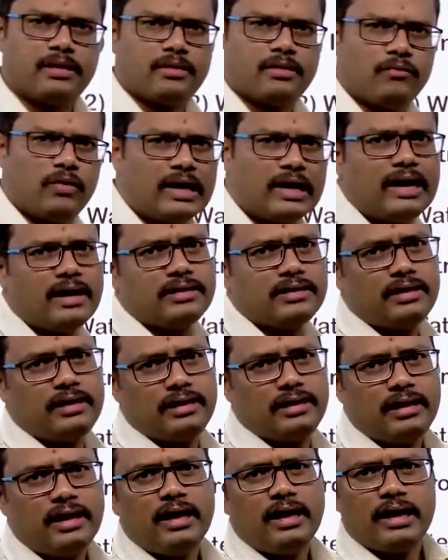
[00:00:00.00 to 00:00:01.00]
what are
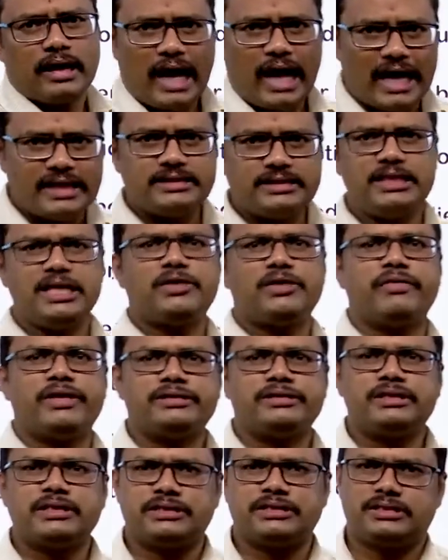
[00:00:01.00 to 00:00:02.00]
the
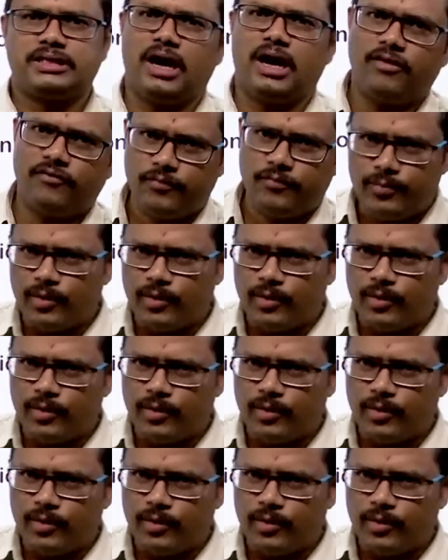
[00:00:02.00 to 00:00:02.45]
consequences of